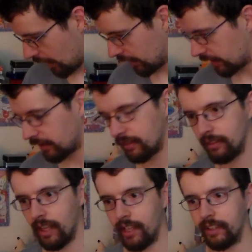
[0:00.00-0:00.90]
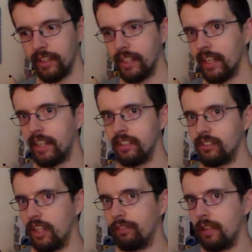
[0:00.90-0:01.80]
I think I can
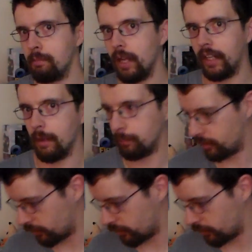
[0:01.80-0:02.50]
safely pick up